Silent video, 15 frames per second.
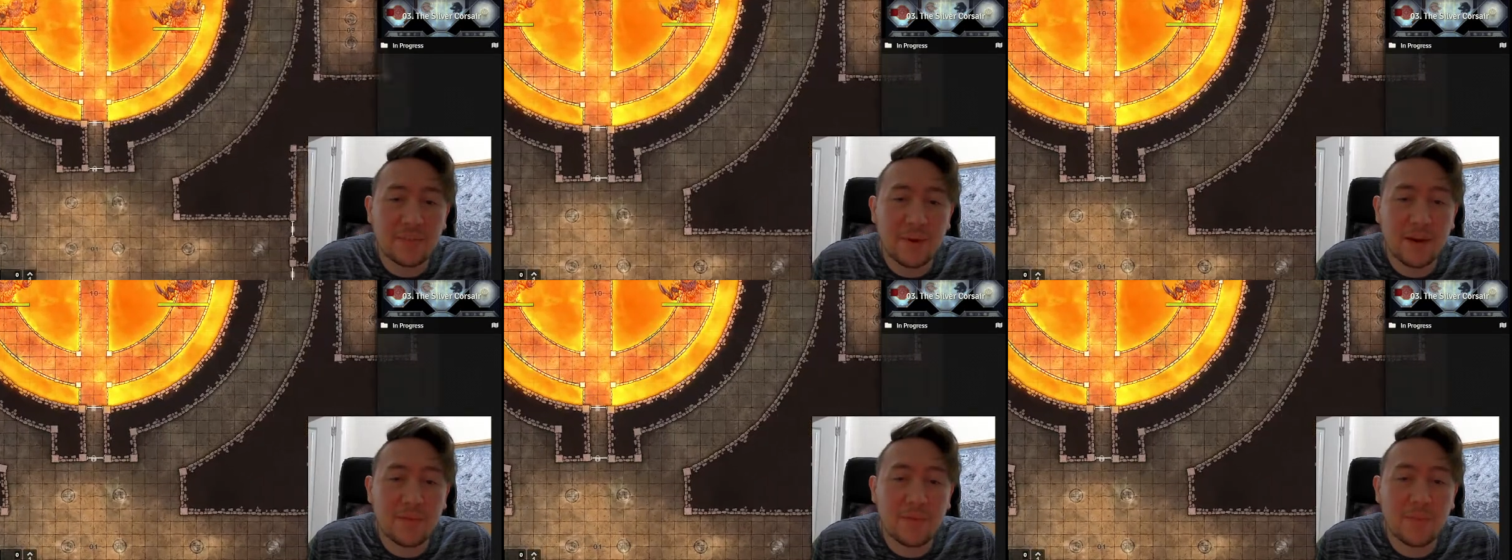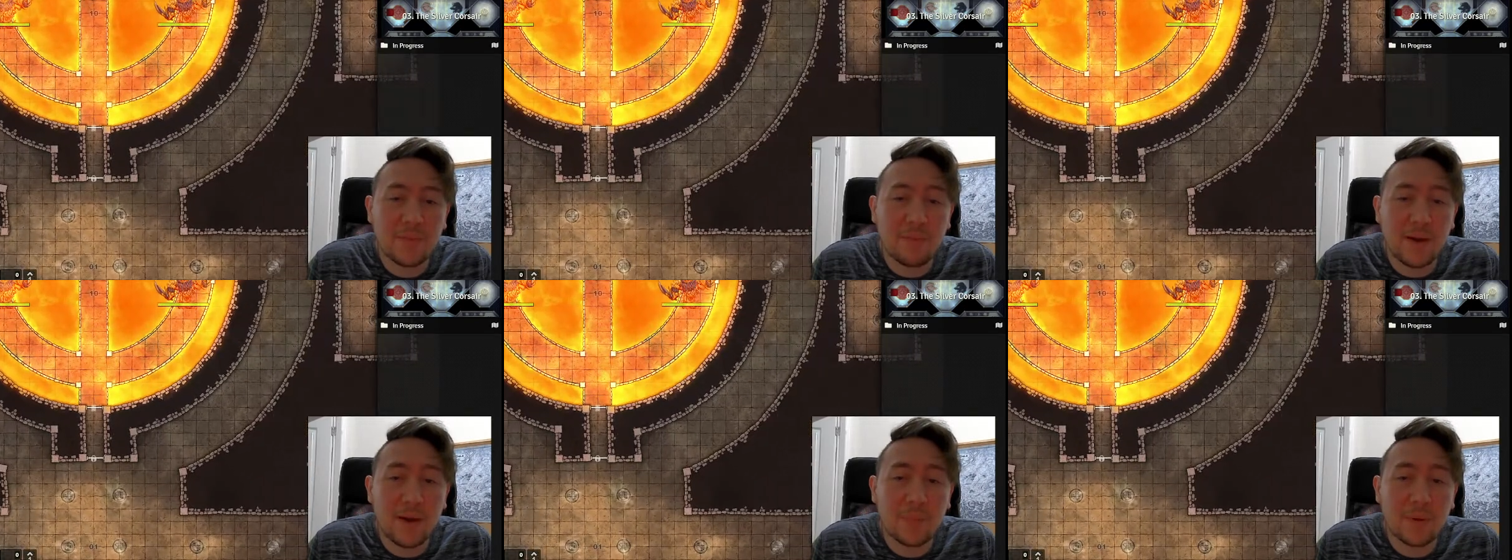of the
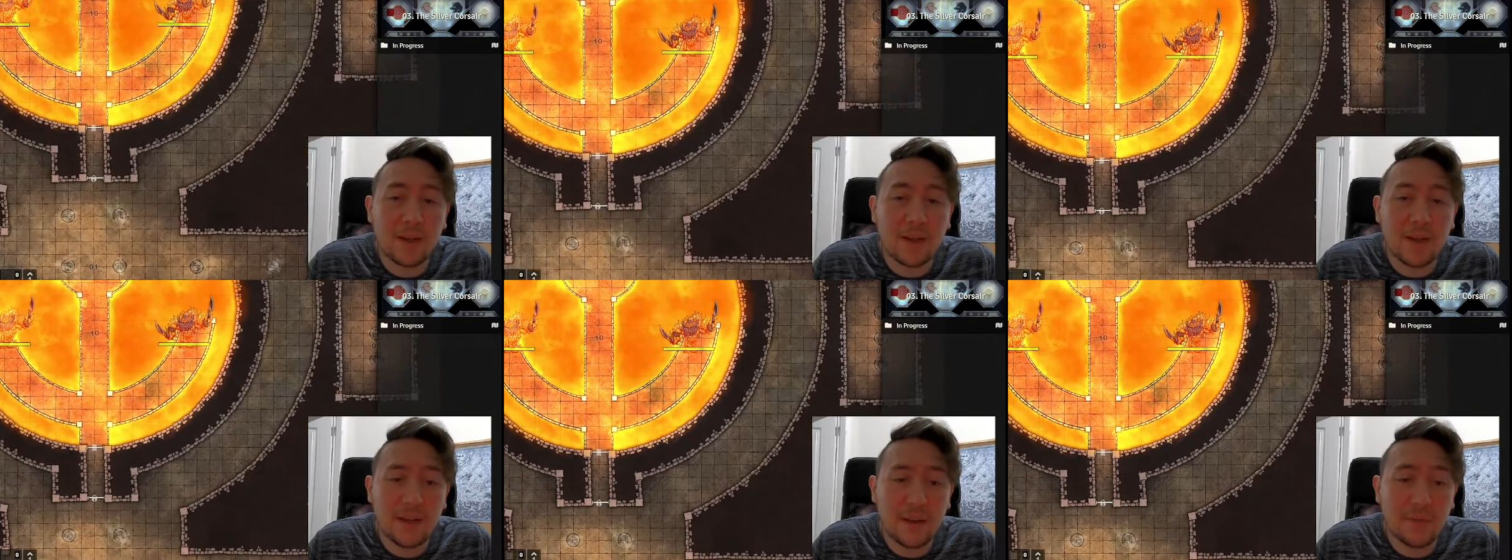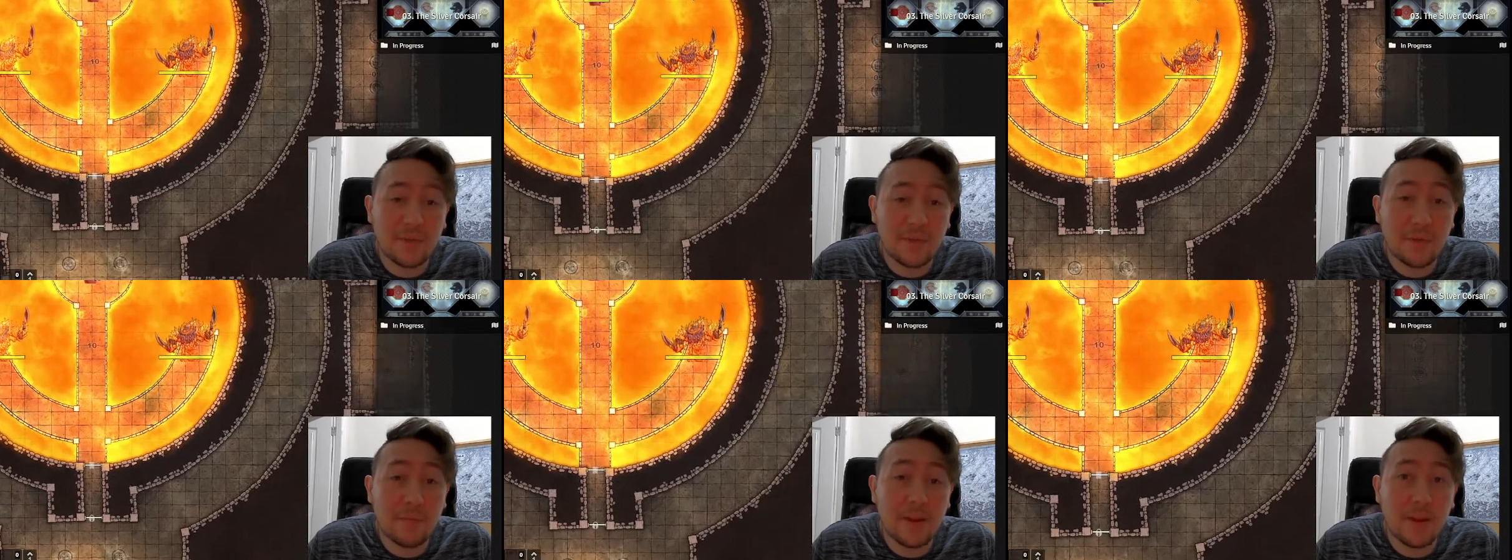map for
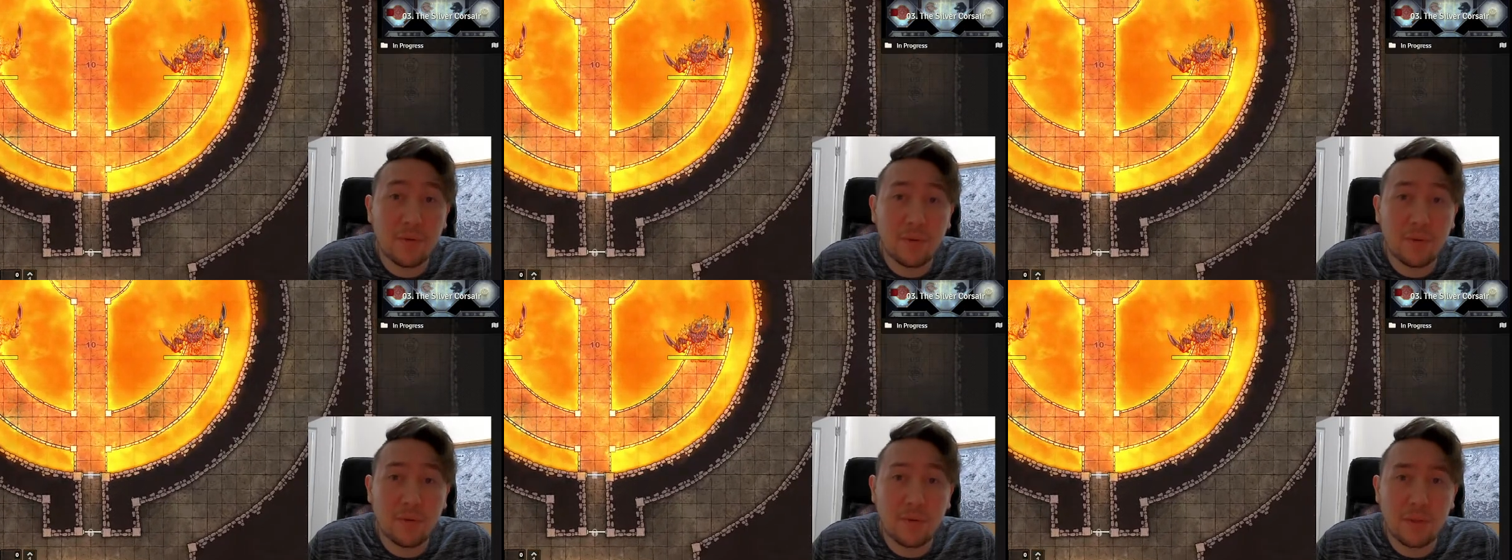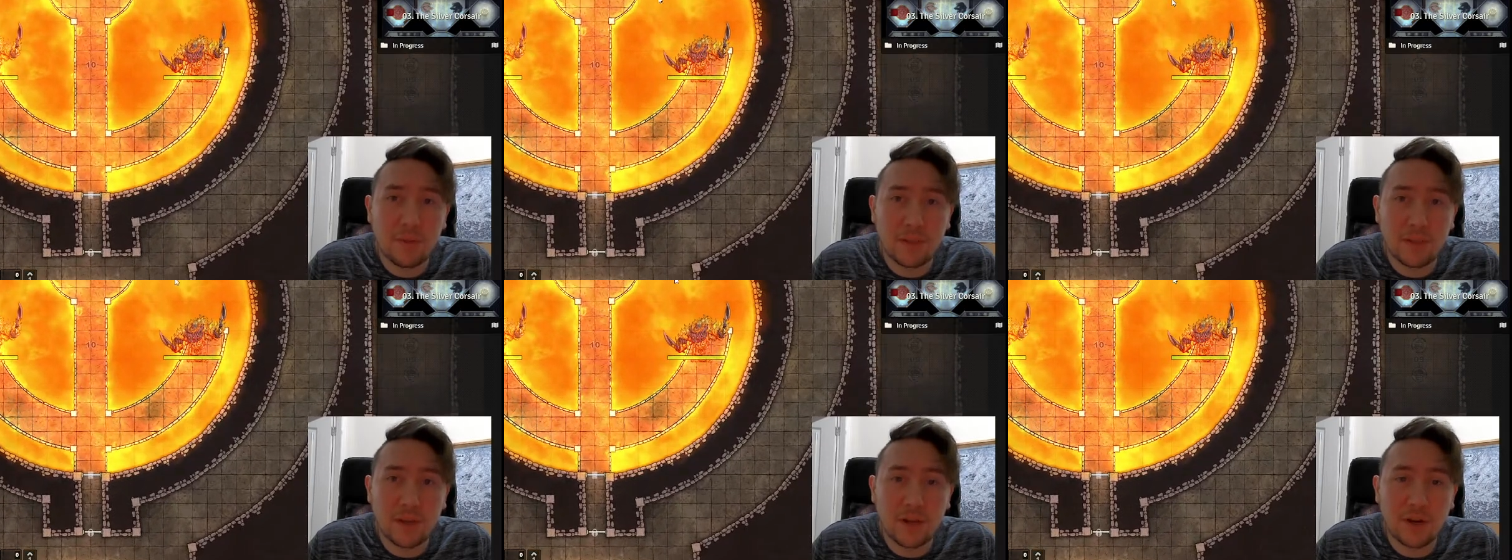the mini bundle. It
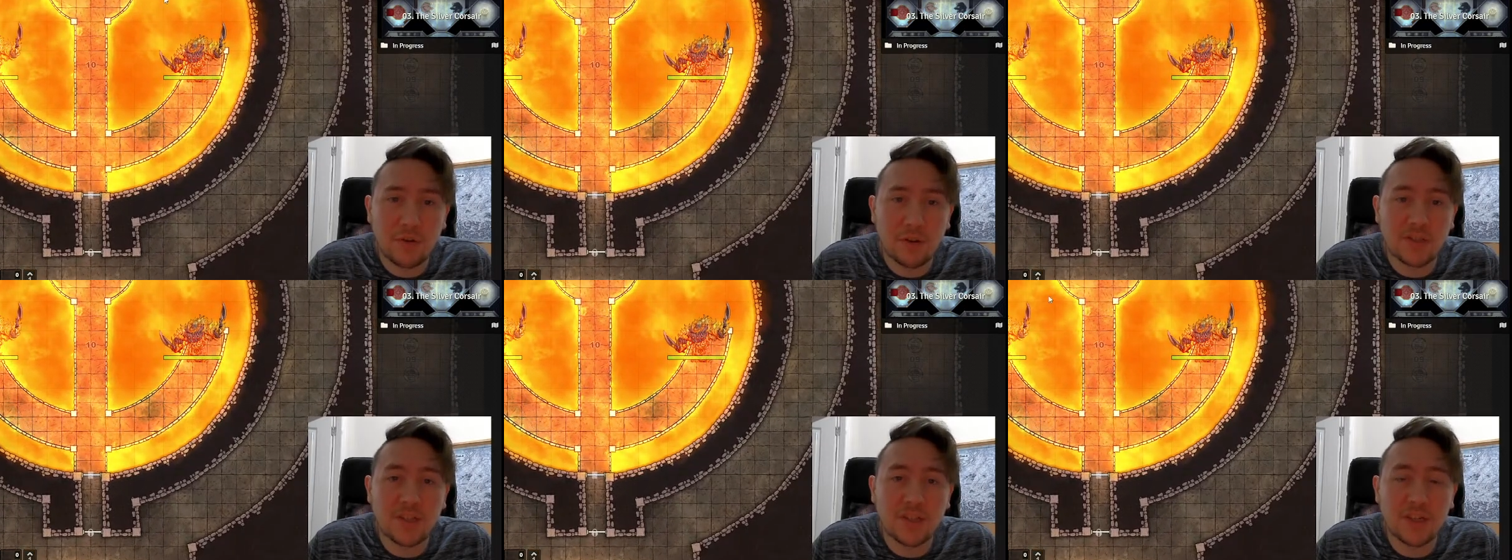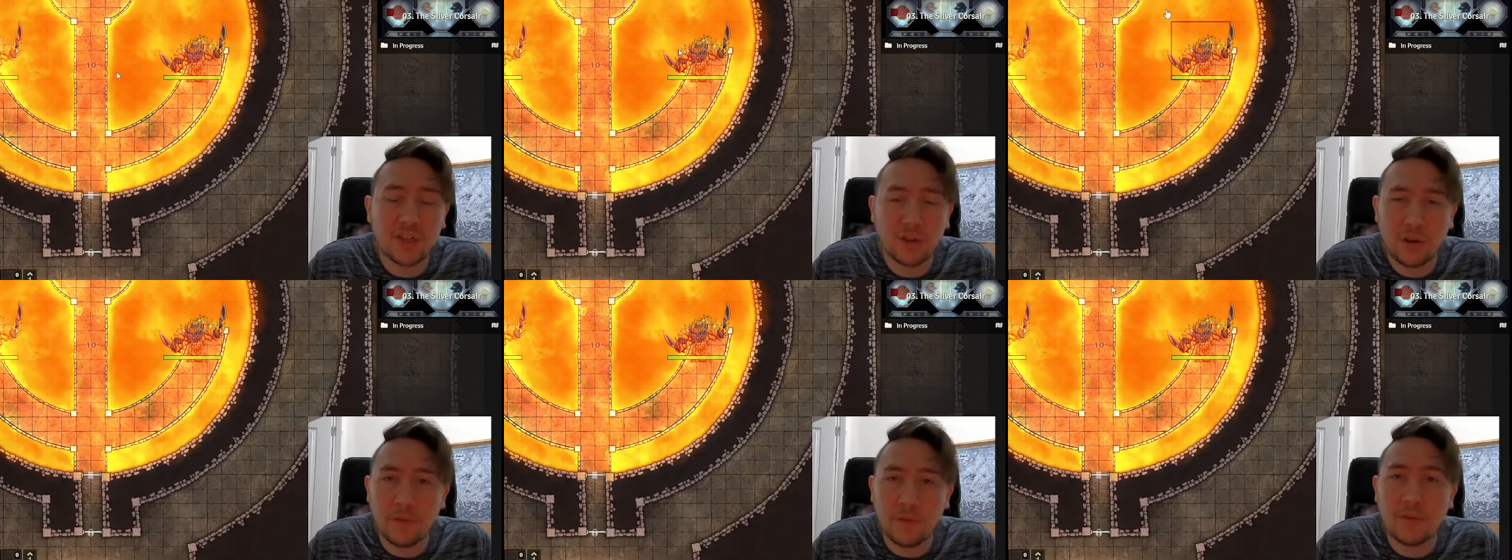was like a cross
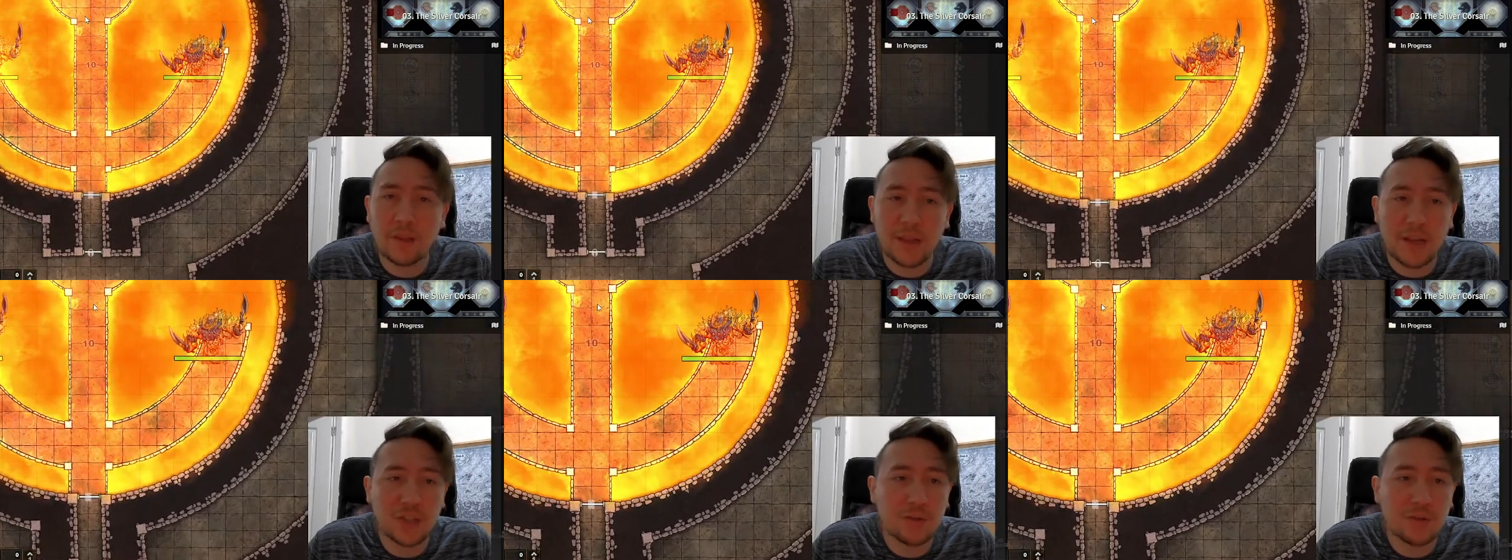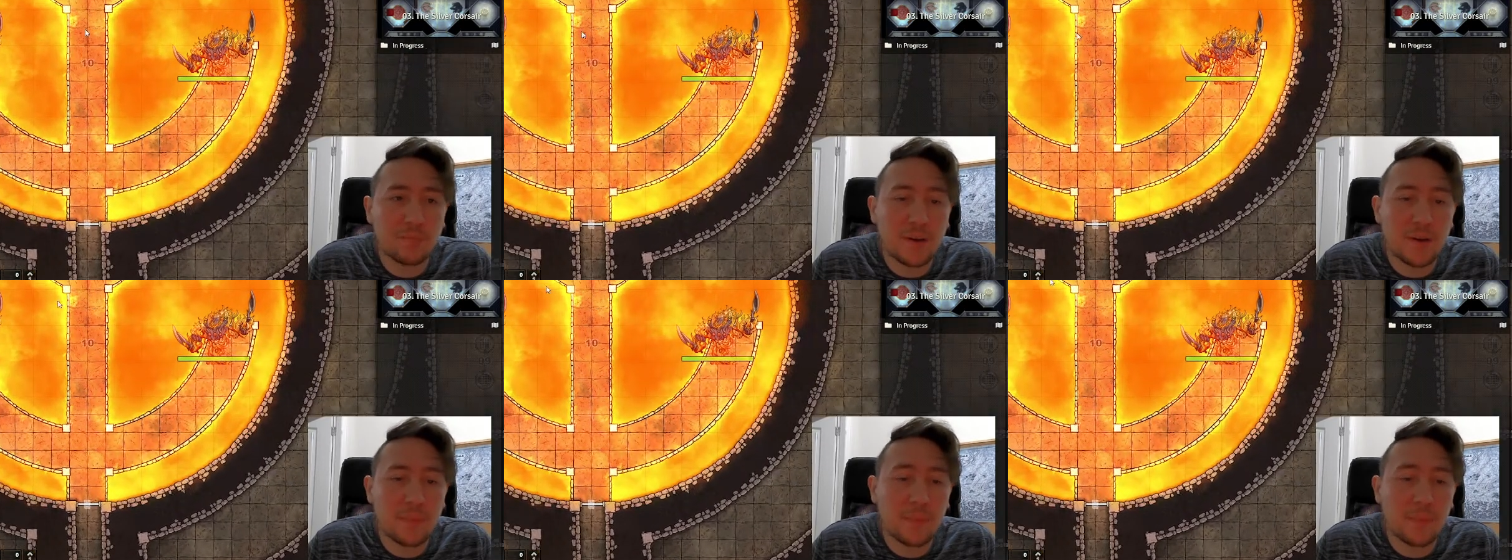section of the larger
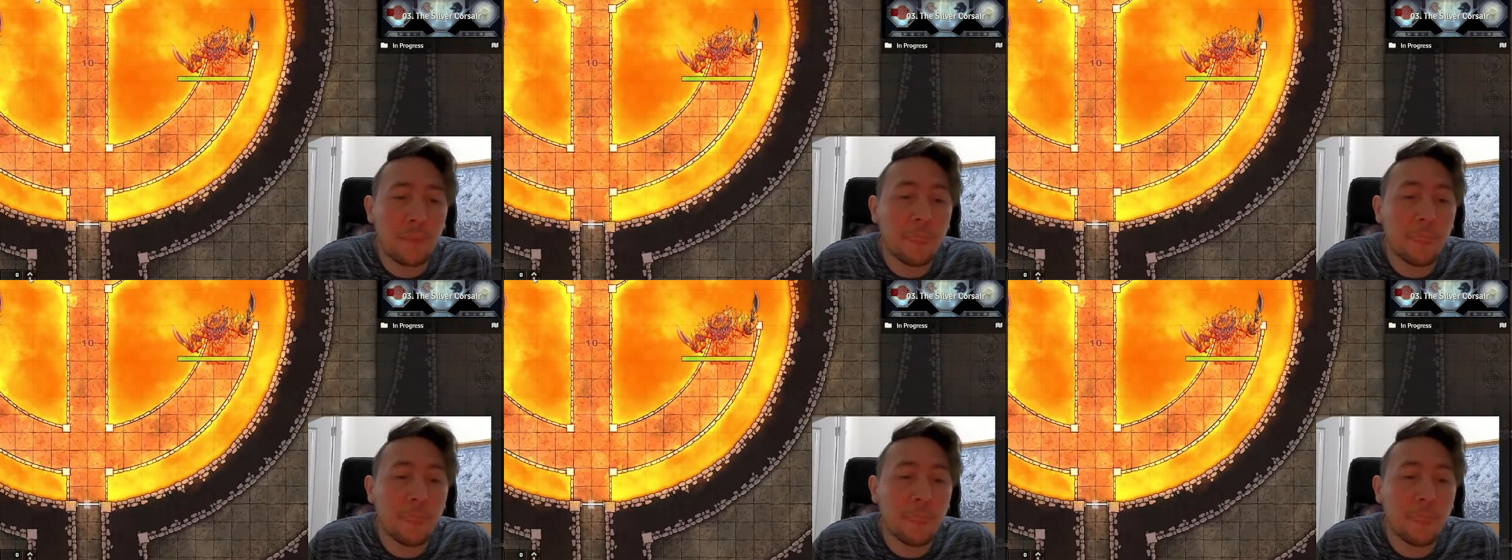map.